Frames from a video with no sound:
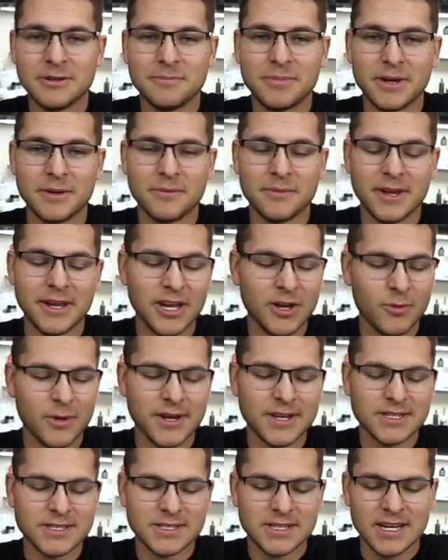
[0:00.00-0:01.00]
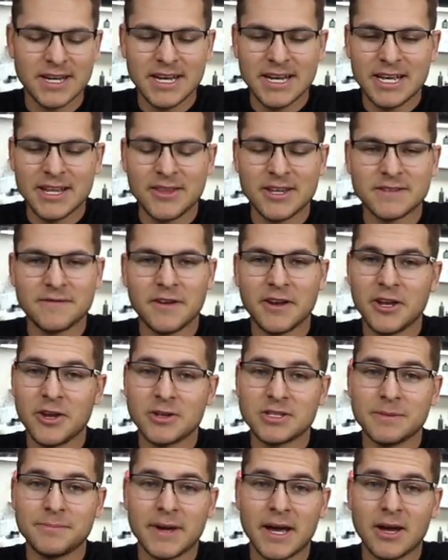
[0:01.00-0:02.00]
But anyways, this video
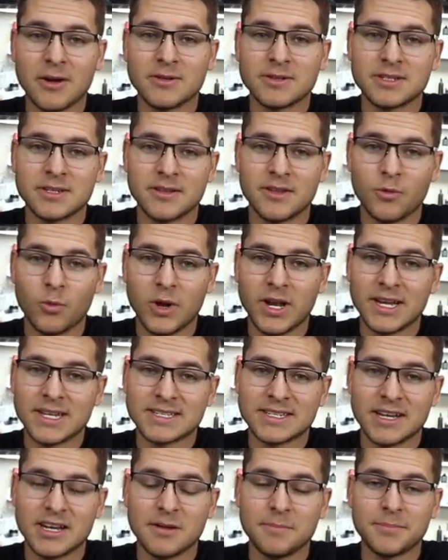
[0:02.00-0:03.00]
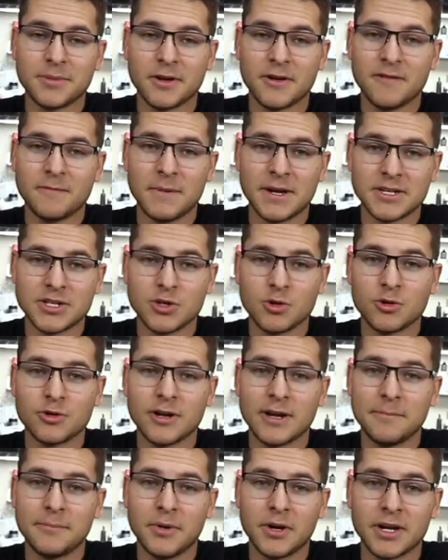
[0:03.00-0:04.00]
is about the winning setup of my two-wheel
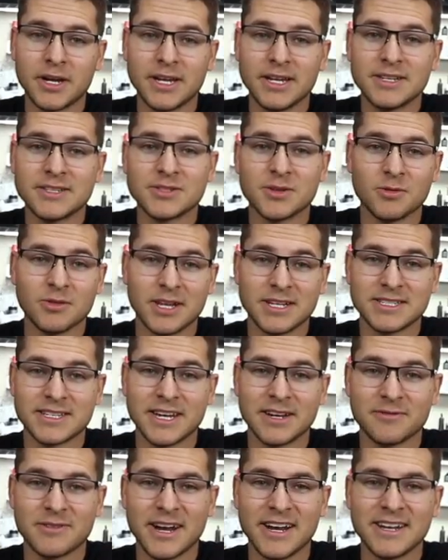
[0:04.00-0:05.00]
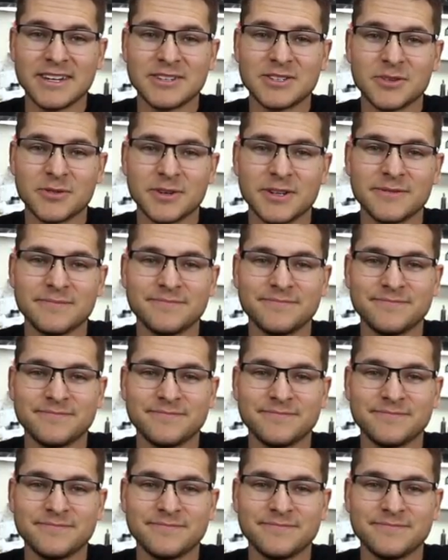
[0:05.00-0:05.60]
drive buggy, so let's get right into it.